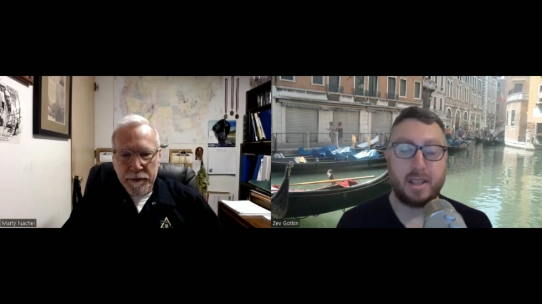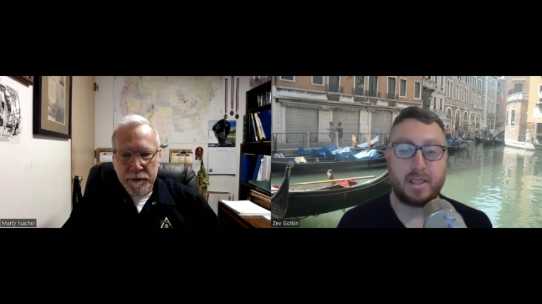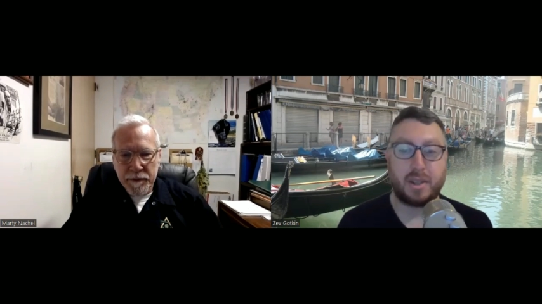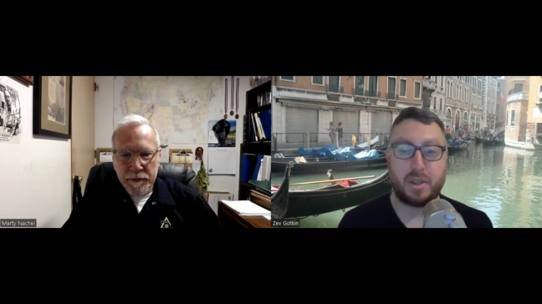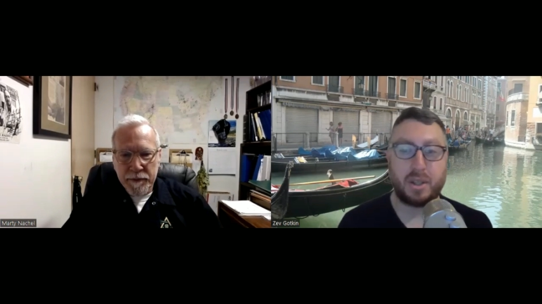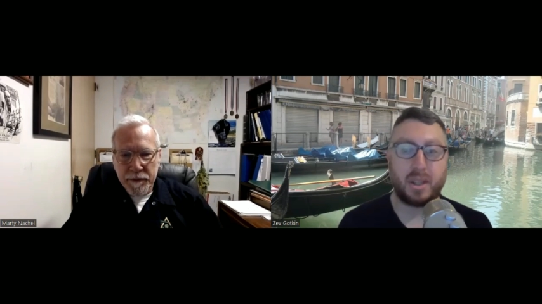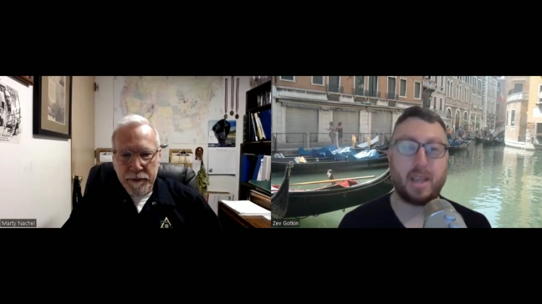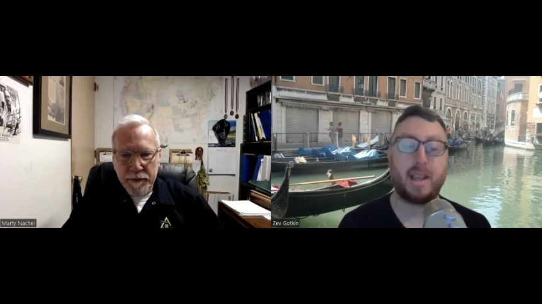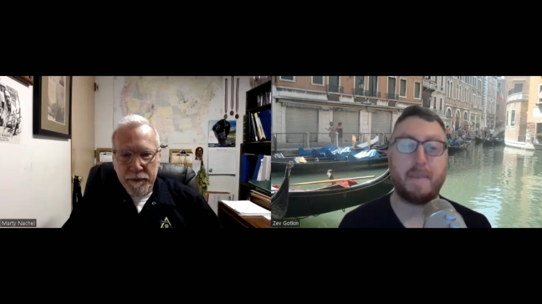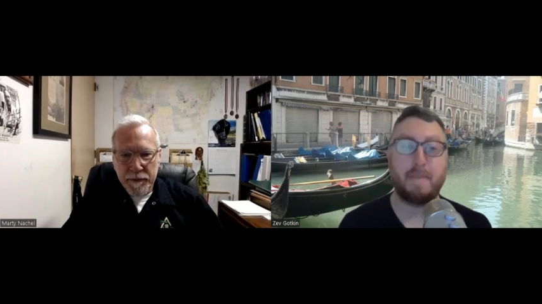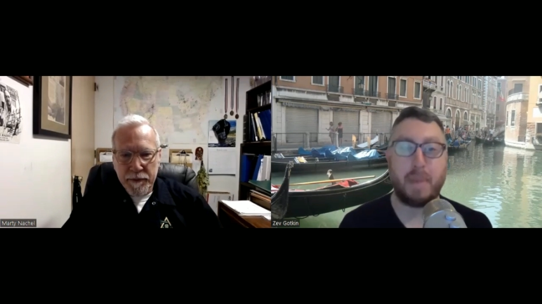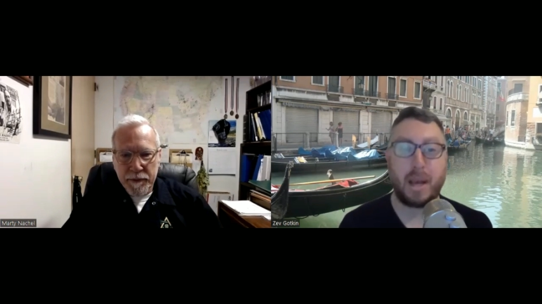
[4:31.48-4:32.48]
Speaker 1: is
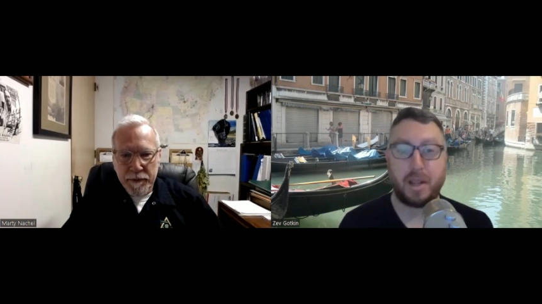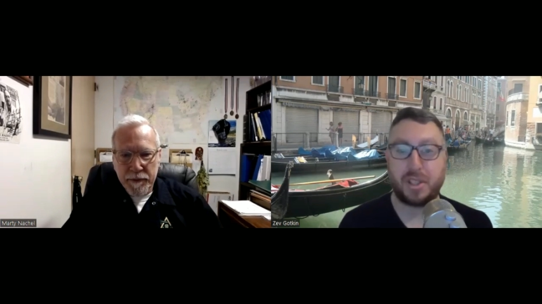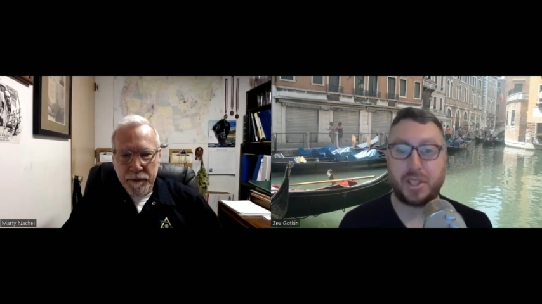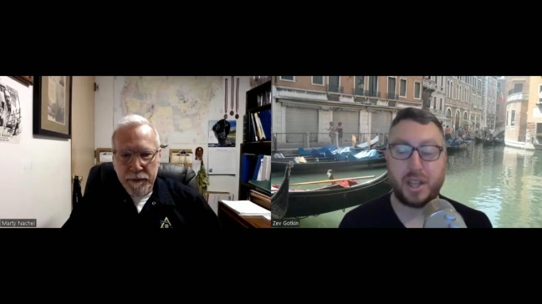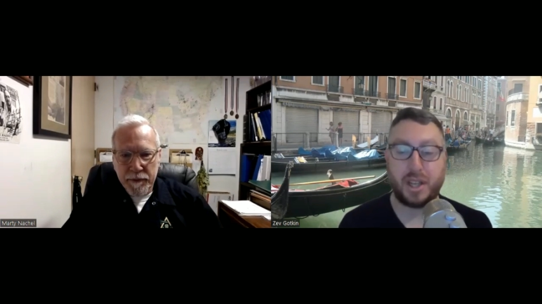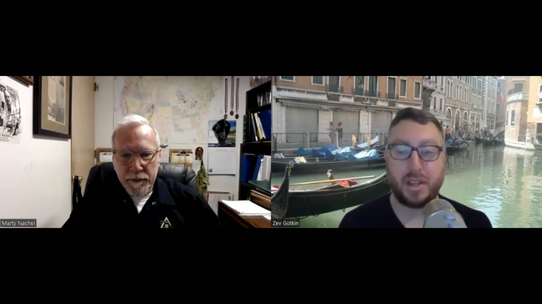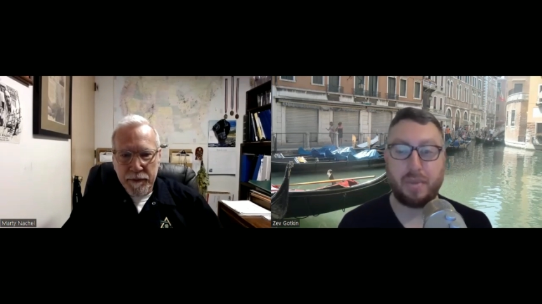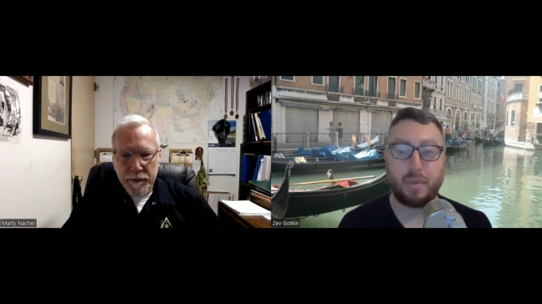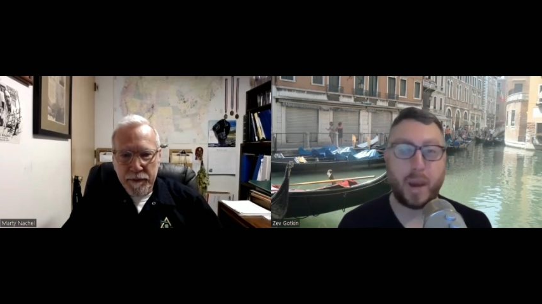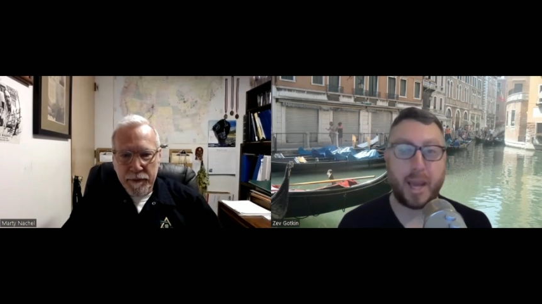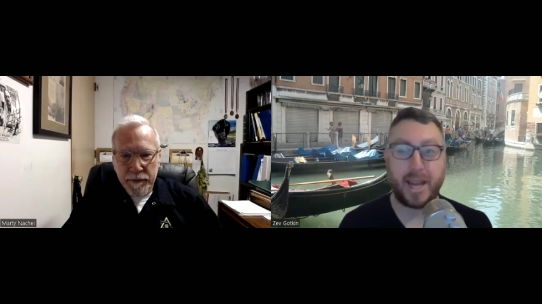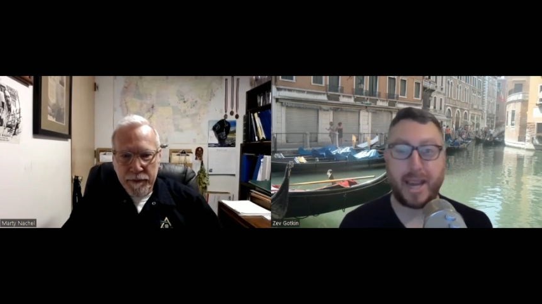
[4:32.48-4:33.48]
usually a Belgian
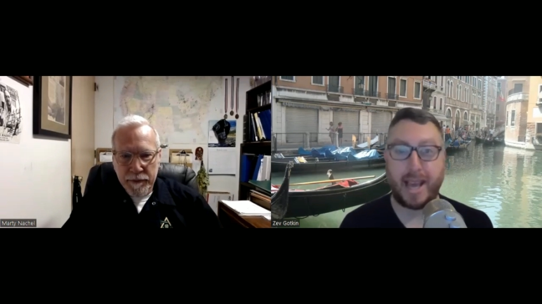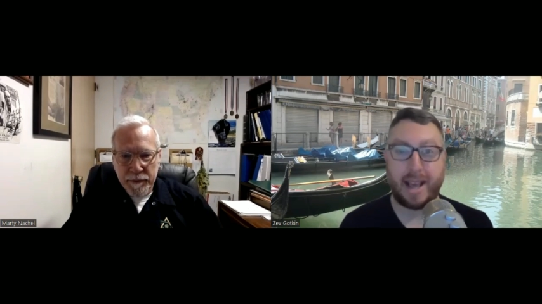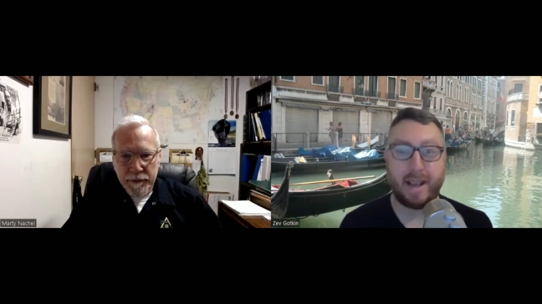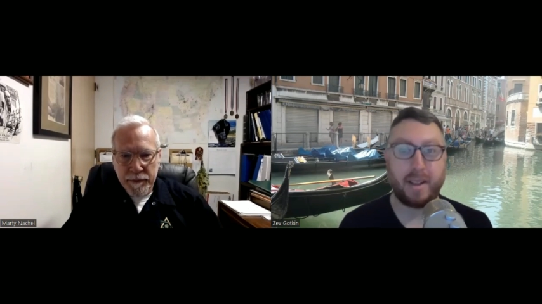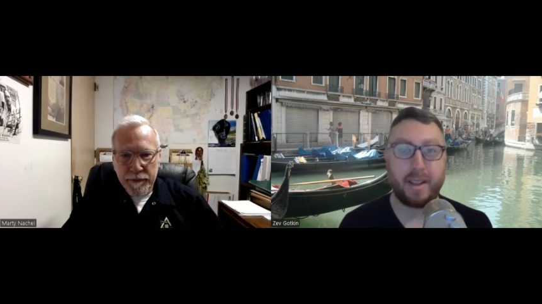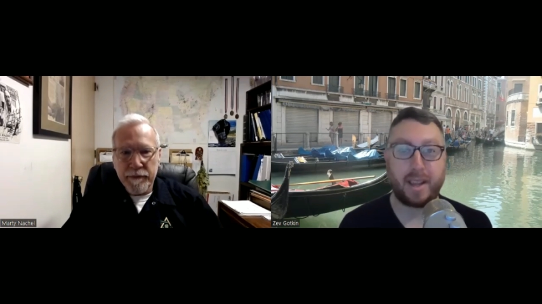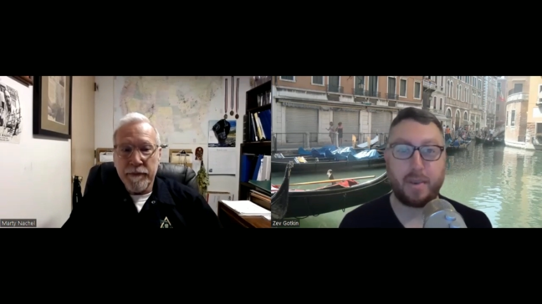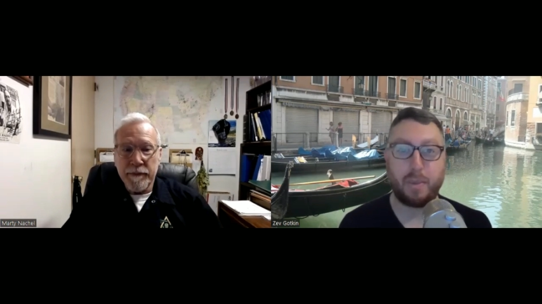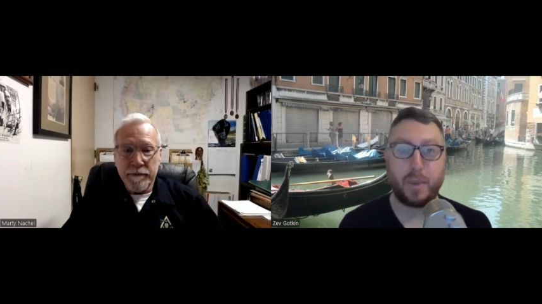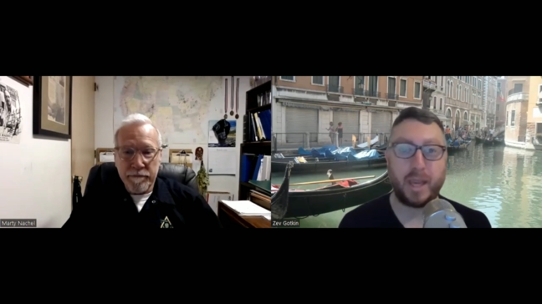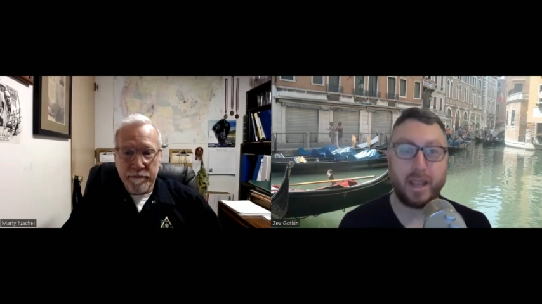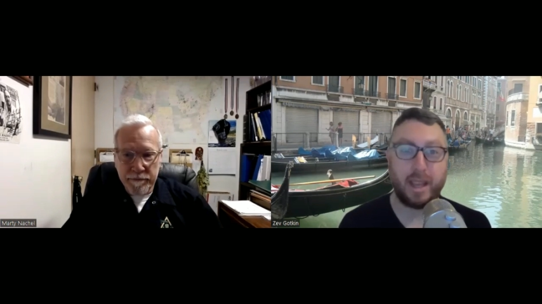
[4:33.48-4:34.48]
white ale, like
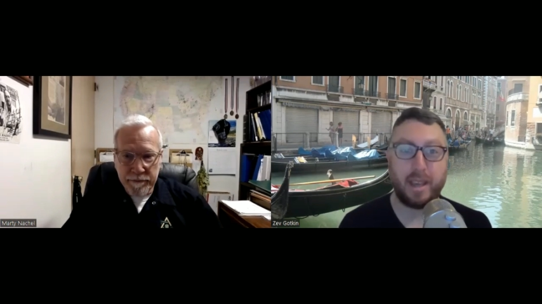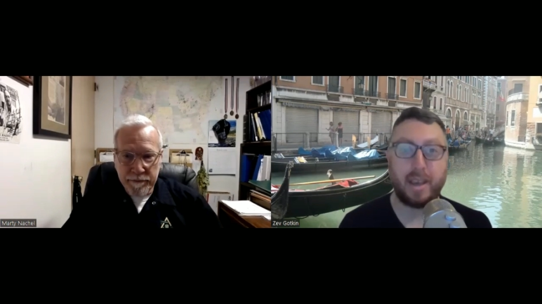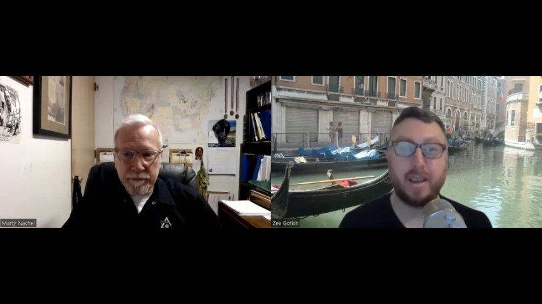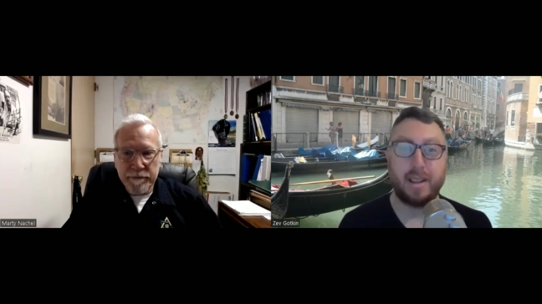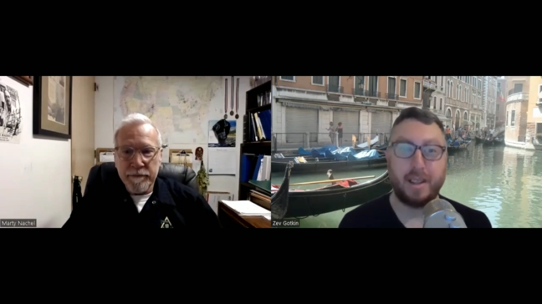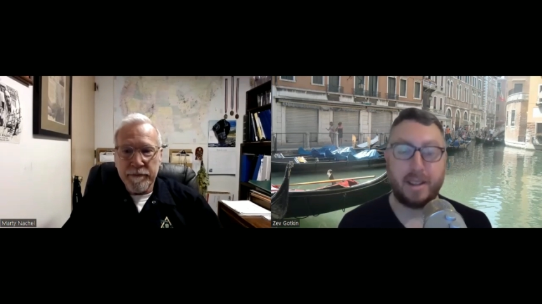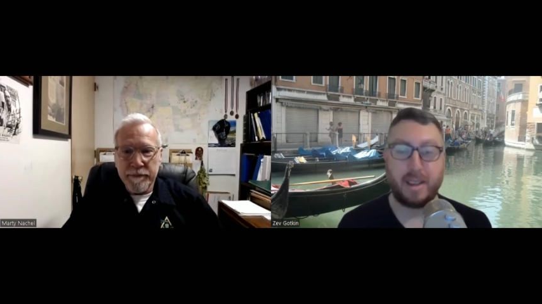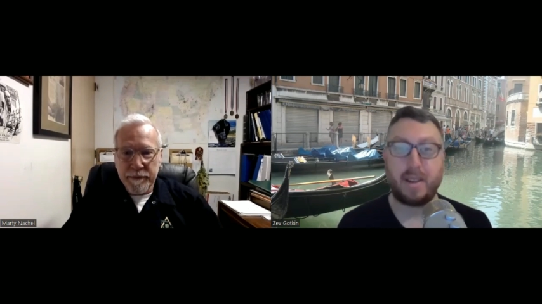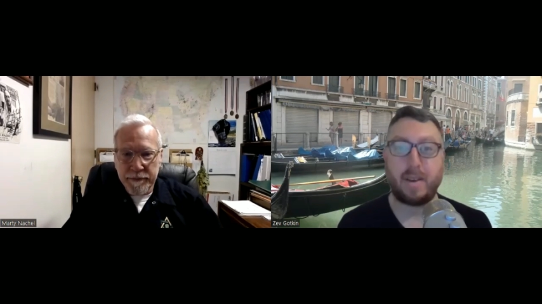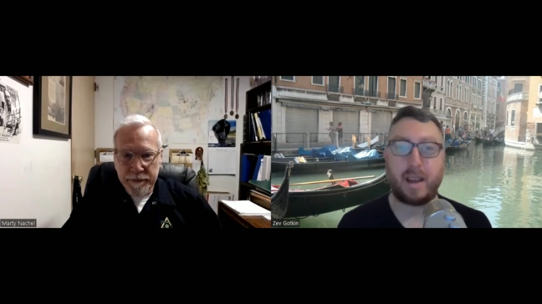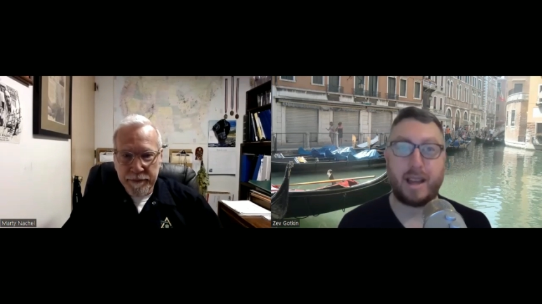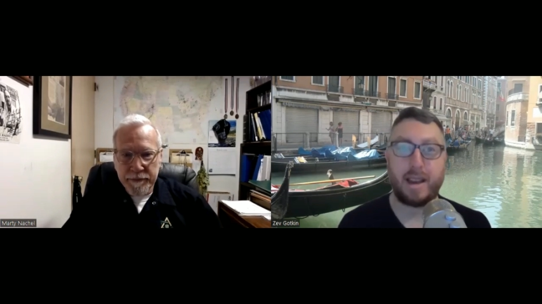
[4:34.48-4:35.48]
a wheaty,
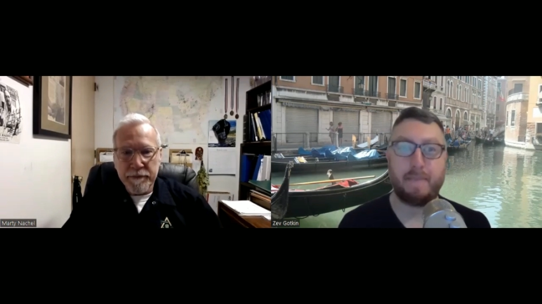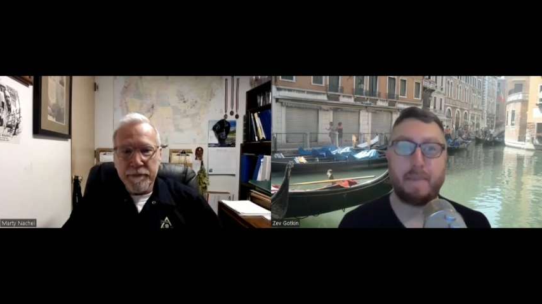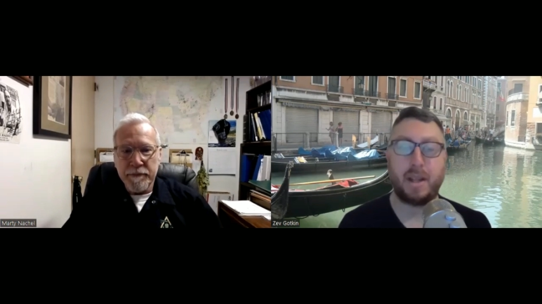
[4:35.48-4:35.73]
you know, kind